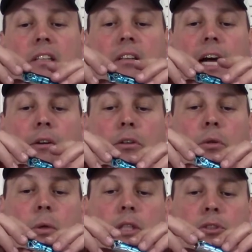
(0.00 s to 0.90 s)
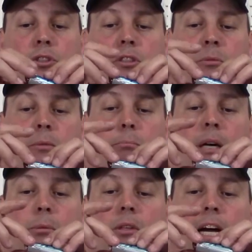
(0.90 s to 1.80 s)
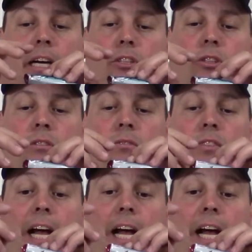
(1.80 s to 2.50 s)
louder noise and some more bubble action.